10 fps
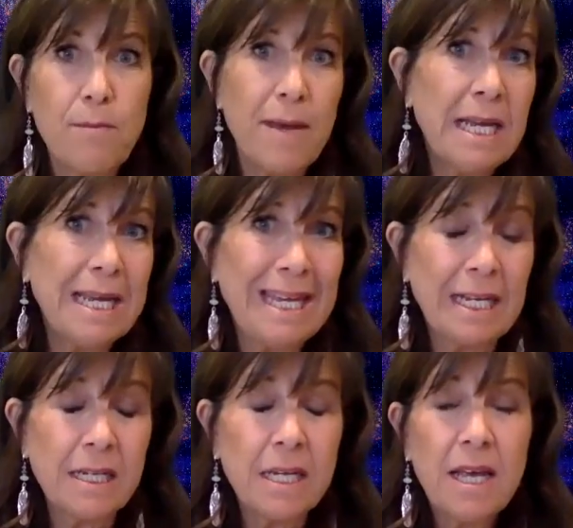medicate
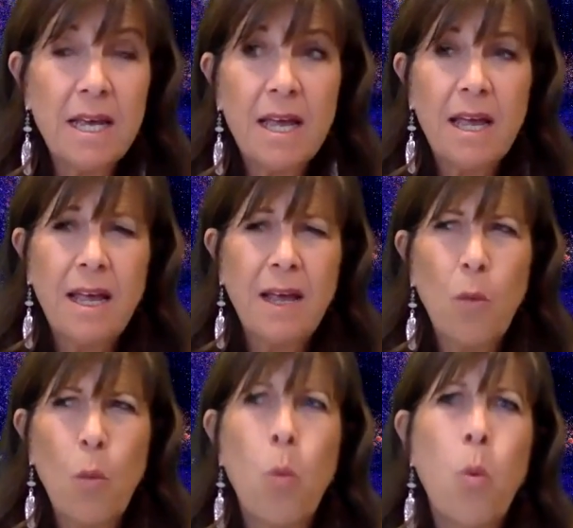it.
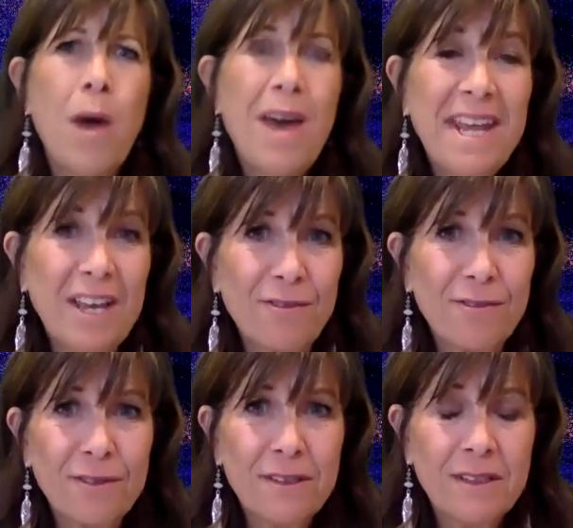What if,
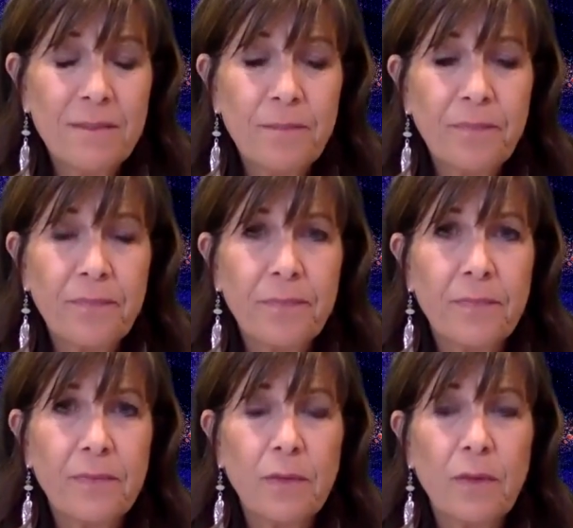
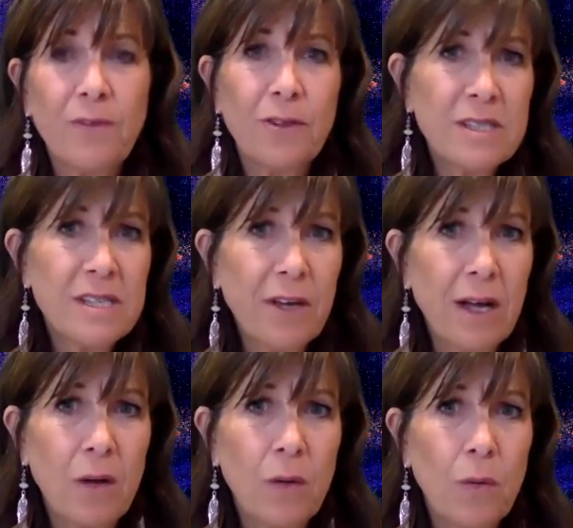first of
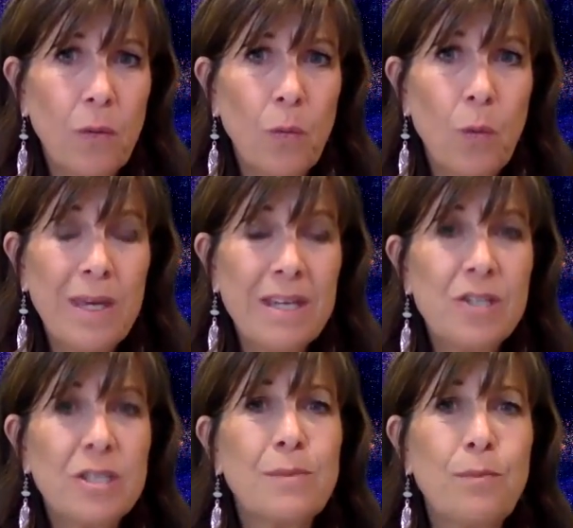all, we can
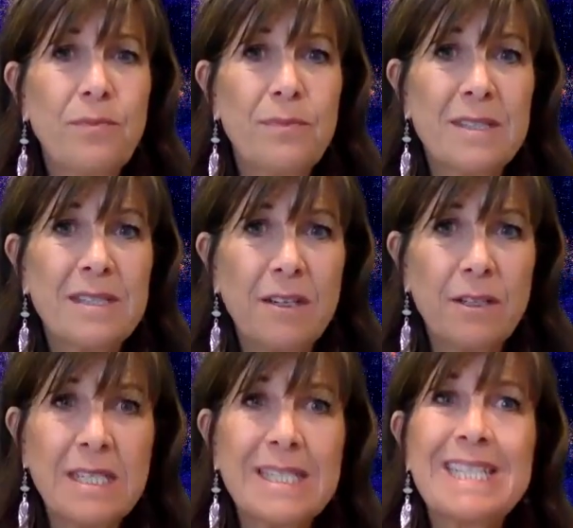just
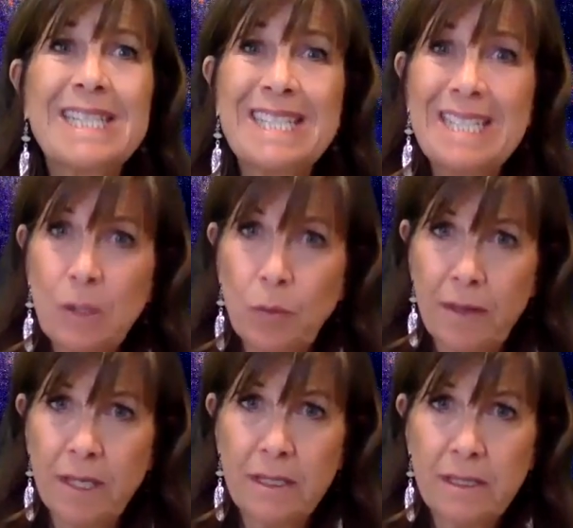start to sit
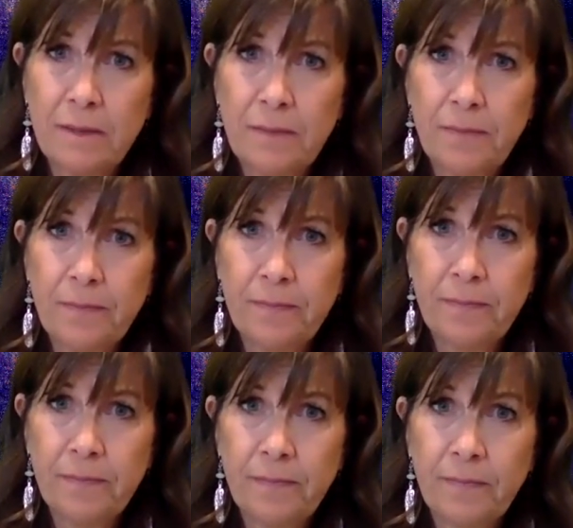with it?
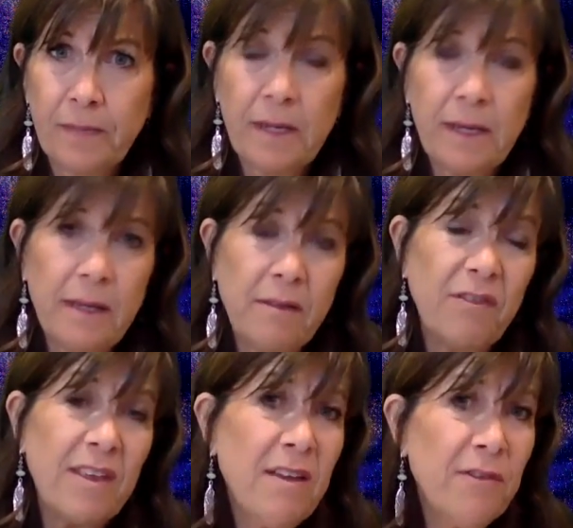I
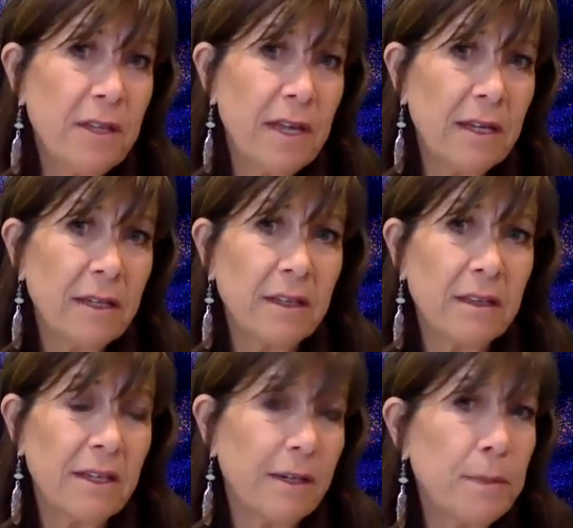thankfully had a
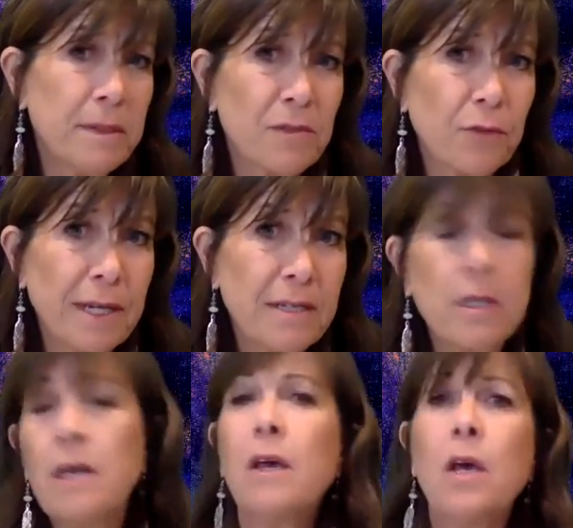therapist friend
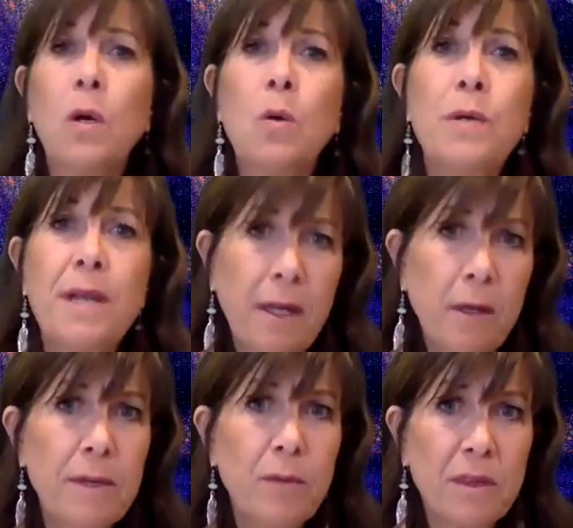who would
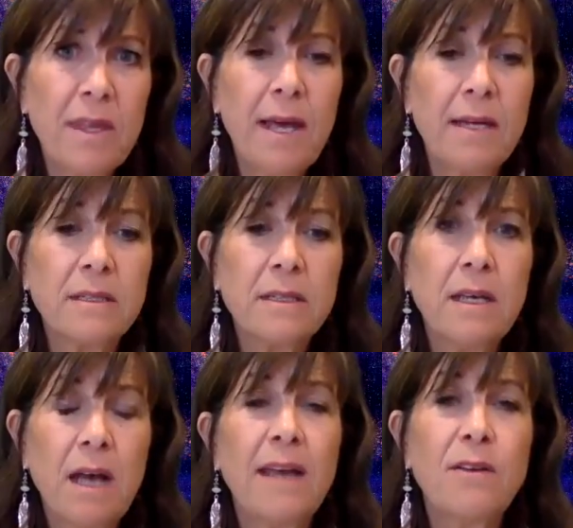help me with that.
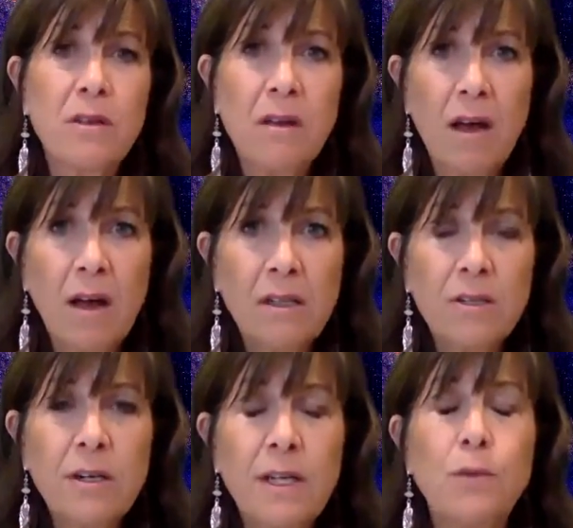I could call
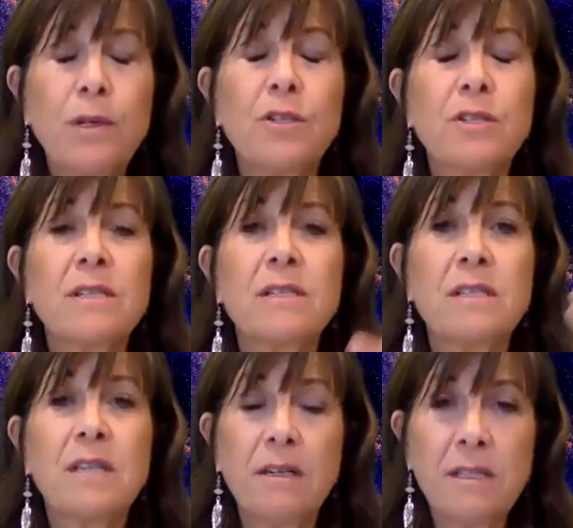her and we could just
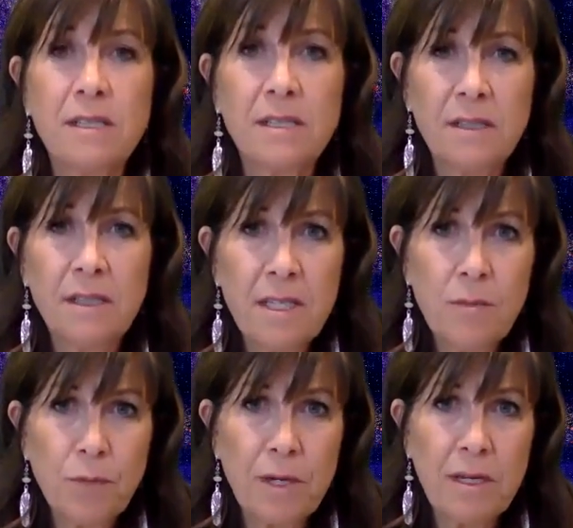start to sit
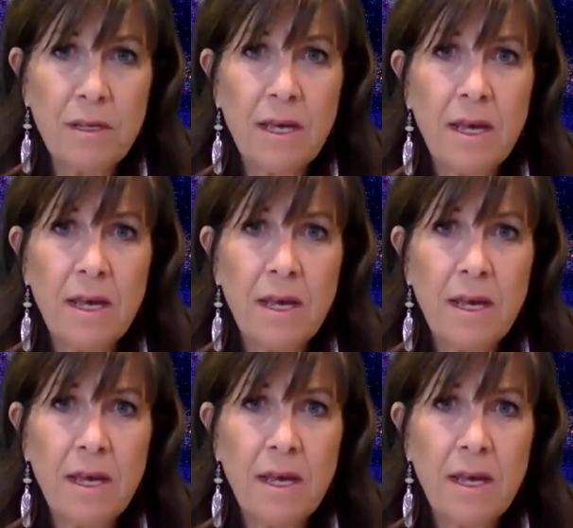and breathe